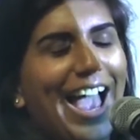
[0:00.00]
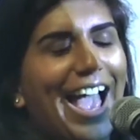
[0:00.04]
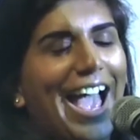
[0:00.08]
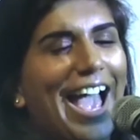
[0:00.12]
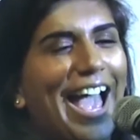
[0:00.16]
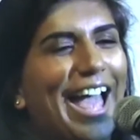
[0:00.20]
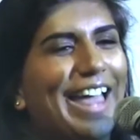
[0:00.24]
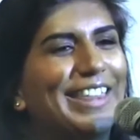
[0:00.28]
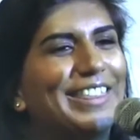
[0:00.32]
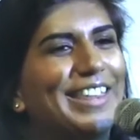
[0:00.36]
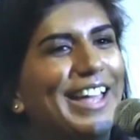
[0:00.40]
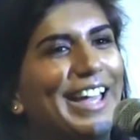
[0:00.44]

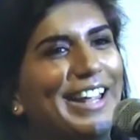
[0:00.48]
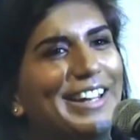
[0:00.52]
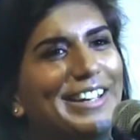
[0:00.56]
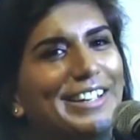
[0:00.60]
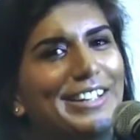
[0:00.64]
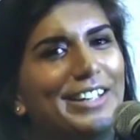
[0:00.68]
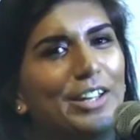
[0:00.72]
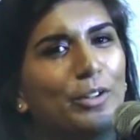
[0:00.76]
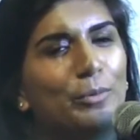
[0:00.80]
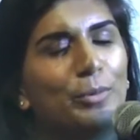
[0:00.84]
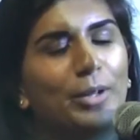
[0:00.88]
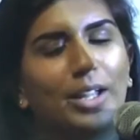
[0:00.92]
And
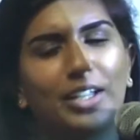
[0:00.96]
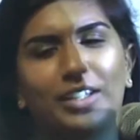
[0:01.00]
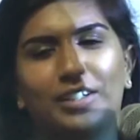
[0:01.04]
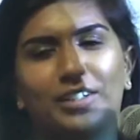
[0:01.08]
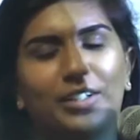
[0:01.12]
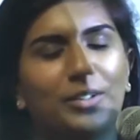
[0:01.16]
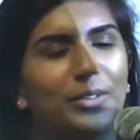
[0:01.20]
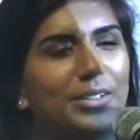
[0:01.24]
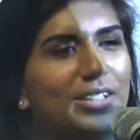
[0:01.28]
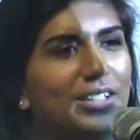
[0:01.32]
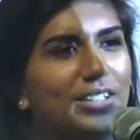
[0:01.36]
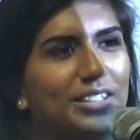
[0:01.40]
then they'd be like,
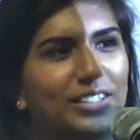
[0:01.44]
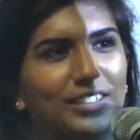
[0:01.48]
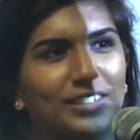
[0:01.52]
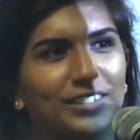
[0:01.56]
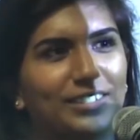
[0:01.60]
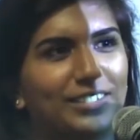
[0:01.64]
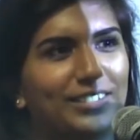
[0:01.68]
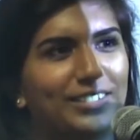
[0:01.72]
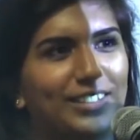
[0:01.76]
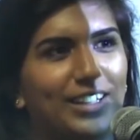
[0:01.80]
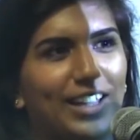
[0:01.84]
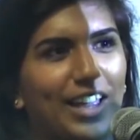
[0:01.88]
no, it didn't.
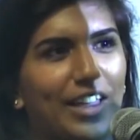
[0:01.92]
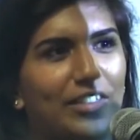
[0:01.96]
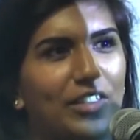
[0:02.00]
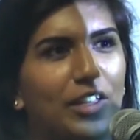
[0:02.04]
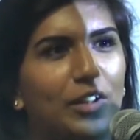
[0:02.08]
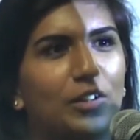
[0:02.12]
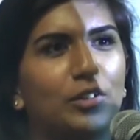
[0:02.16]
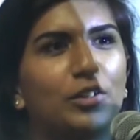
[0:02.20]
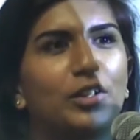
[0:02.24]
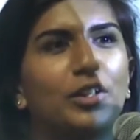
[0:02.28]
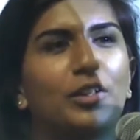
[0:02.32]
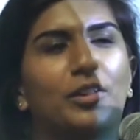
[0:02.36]
And
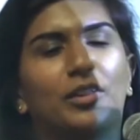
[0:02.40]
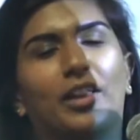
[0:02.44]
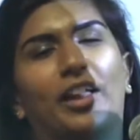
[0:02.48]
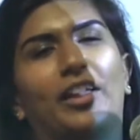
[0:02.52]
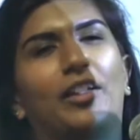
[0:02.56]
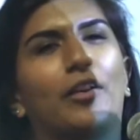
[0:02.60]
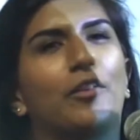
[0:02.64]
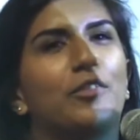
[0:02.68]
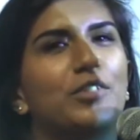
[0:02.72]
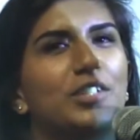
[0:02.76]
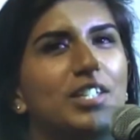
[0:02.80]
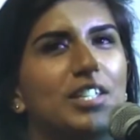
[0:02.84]
then, like,
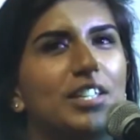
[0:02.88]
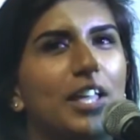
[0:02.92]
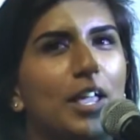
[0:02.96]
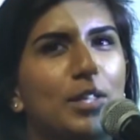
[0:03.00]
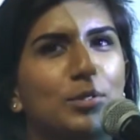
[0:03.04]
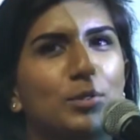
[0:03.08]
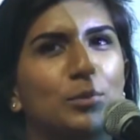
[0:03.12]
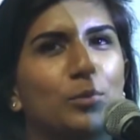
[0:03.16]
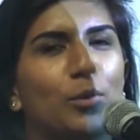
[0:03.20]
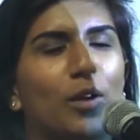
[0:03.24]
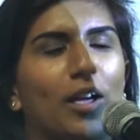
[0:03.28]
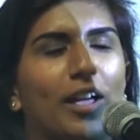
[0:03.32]
obviously
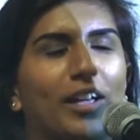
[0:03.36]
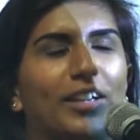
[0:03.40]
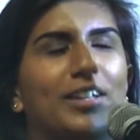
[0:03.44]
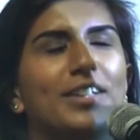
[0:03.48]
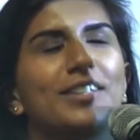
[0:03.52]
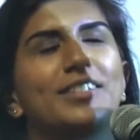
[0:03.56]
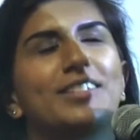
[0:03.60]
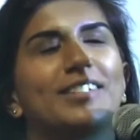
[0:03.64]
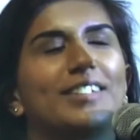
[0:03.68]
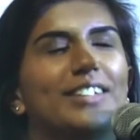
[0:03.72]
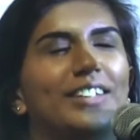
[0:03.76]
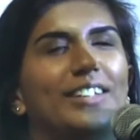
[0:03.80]
theirs would work
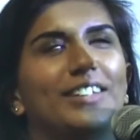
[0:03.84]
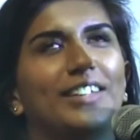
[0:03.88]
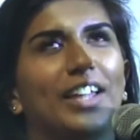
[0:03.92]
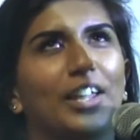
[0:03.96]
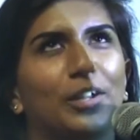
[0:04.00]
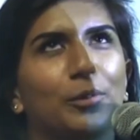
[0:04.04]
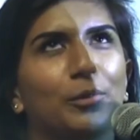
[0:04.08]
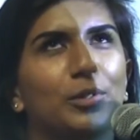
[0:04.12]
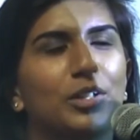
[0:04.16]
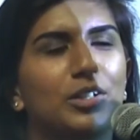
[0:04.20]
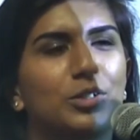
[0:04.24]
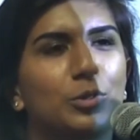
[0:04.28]
because they
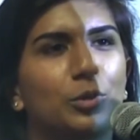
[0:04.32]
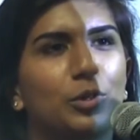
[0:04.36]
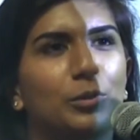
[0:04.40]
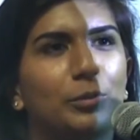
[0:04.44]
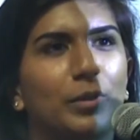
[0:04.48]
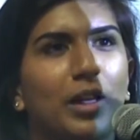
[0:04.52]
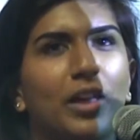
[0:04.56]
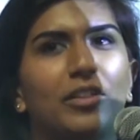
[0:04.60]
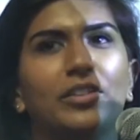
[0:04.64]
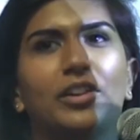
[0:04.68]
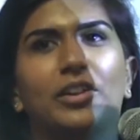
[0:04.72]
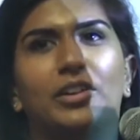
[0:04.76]
know what they're talking
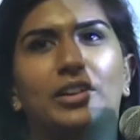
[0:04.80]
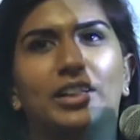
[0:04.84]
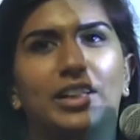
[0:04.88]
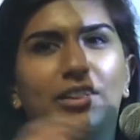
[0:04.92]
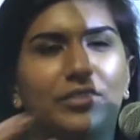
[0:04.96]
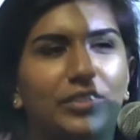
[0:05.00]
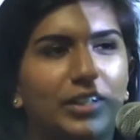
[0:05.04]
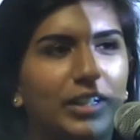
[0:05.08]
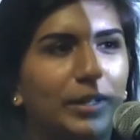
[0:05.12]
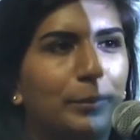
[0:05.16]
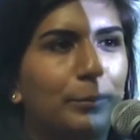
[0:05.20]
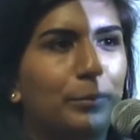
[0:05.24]
about. They're
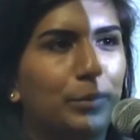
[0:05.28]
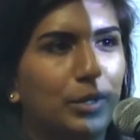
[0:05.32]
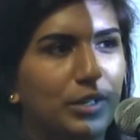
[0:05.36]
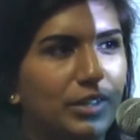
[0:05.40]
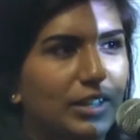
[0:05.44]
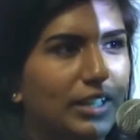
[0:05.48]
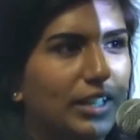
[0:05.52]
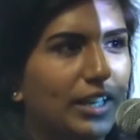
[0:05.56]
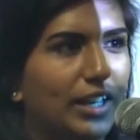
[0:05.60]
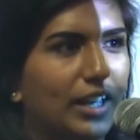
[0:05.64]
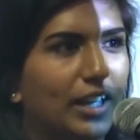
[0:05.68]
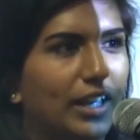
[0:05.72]
living and
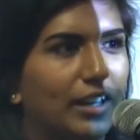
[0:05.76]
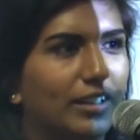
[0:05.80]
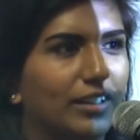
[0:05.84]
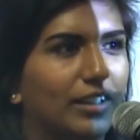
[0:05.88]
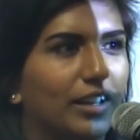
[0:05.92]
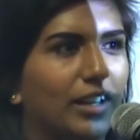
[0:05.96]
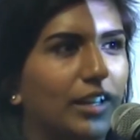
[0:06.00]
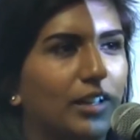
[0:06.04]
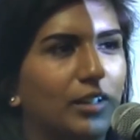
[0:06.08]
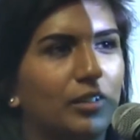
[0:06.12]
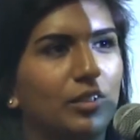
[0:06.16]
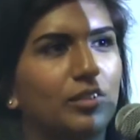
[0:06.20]
breathing it. And,
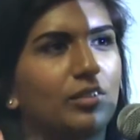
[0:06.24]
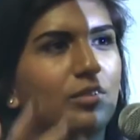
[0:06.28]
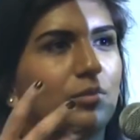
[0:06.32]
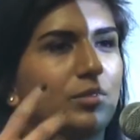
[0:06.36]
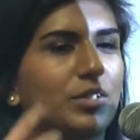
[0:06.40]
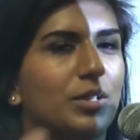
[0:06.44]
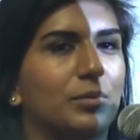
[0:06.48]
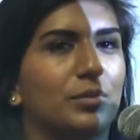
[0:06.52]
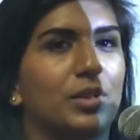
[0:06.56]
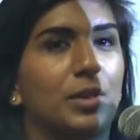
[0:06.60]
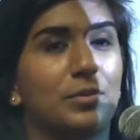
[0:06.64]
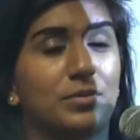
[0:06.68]
like,
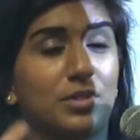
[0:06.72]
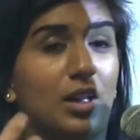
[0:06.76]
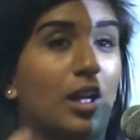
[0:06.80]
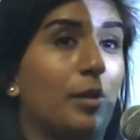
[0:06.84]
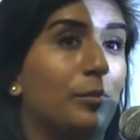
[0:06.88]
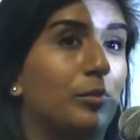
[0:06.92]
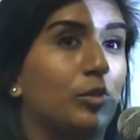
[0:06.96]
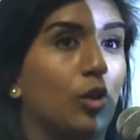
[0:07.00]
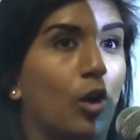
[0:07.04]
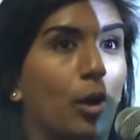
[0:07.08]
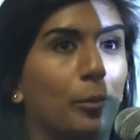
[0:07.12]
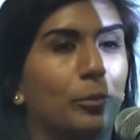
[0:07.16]
sometimes
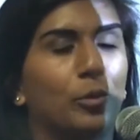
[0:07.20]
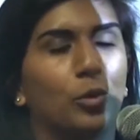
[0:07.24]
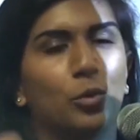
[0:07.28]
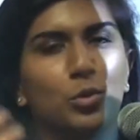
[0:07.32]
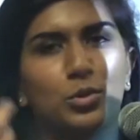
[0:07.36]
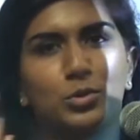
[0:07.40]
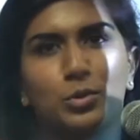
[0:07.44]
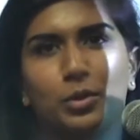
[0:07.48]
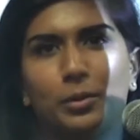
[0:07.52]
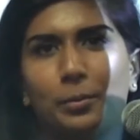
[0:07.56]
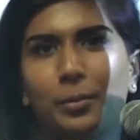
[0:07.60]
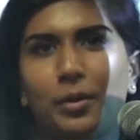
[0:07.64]
I'm not
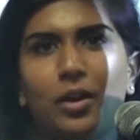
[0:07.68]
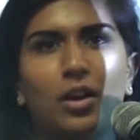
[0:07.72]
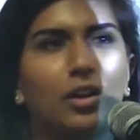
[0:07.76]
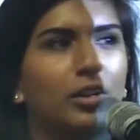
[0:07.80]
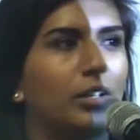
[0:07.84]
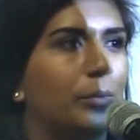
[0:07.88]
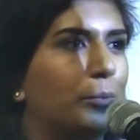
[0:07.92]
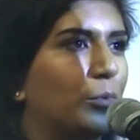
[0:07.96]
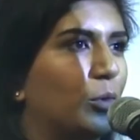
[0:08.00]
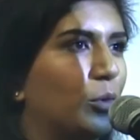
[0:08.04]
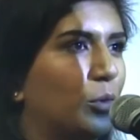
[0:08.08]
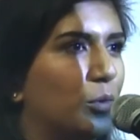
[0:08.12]
always with a
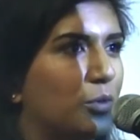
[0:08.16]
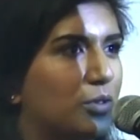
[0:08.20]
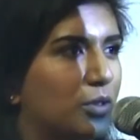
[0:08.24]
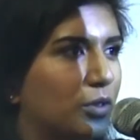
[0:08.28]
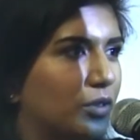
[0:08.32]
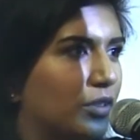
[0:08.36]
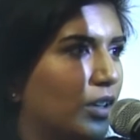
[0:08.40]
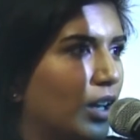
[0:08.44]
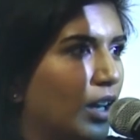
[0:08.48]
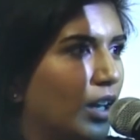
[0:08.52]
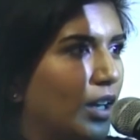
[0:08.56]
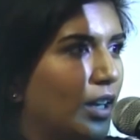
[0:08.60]
partner. I'm not always
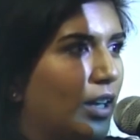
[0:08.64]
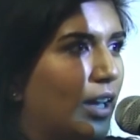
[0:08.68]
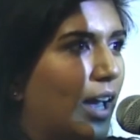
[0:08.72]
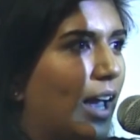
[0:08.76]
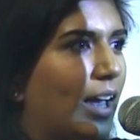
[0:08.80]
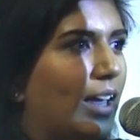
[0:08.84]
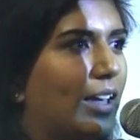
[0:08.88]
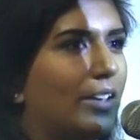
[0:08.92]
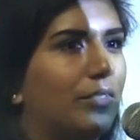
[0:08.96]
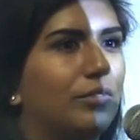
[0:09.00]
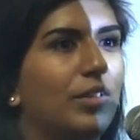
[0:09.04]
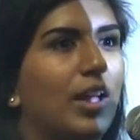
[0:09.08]
on
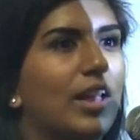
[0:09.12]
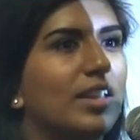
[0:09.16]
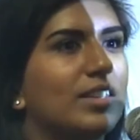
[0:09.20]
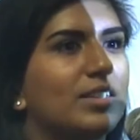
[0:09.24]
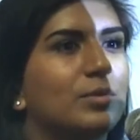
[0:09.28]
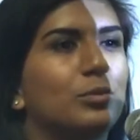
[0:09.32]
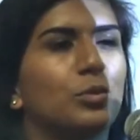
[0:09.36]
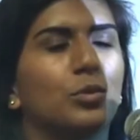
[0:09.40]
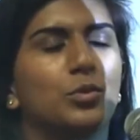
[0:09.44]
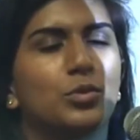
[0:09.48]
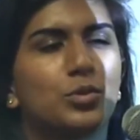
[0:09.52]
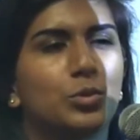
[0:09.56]
at events.
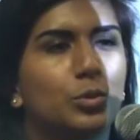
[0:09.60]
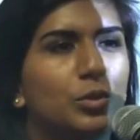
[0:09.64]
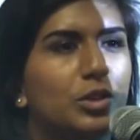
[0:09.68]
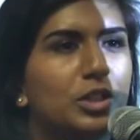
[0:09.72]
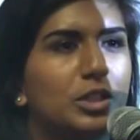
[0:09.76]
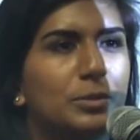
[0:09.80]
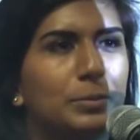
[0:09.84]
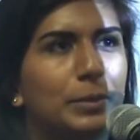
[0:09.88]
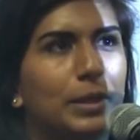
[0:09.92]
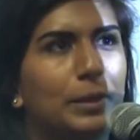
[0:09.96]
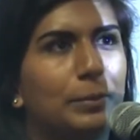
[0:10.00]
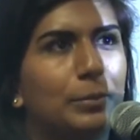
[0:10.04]
I'm not always talking
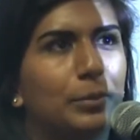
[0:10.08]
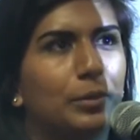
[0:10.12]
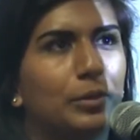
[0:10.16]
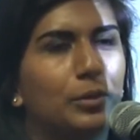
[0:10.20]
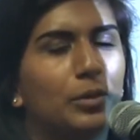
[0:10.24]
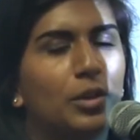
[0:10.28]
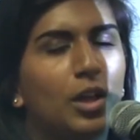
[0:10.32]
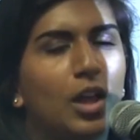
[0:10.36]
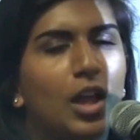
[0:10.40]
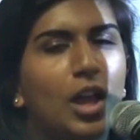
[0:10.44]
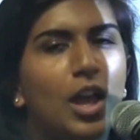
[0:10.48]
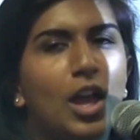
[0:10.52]
to
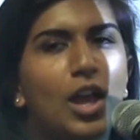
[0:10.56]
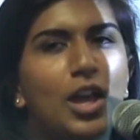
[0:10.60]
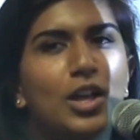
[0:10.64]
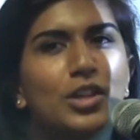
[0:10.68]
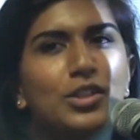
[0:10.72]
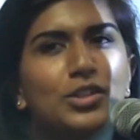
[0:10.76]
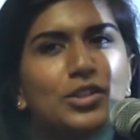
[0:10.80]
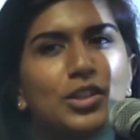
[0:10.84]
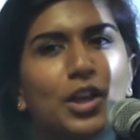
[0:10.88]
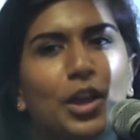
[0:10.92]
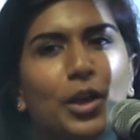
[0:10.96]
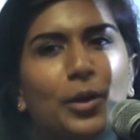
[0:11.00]
people.
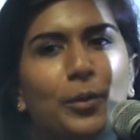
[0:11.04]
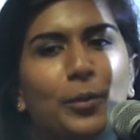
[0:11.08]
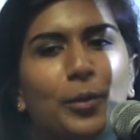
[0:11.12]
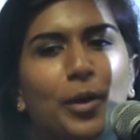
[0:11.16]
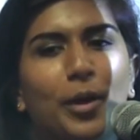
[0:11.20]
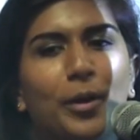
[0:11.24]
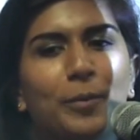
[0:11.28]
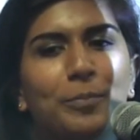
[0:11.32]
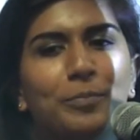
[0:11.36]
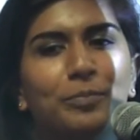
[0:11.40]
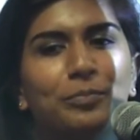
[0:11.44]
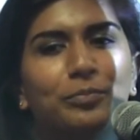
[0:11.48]

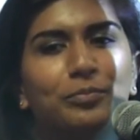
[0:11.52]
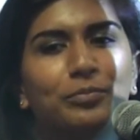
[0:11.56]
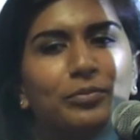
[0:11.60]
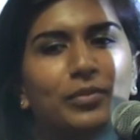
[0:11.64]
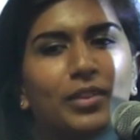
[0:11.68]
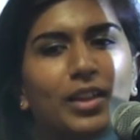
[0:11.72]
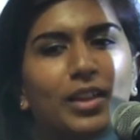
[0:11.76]
So,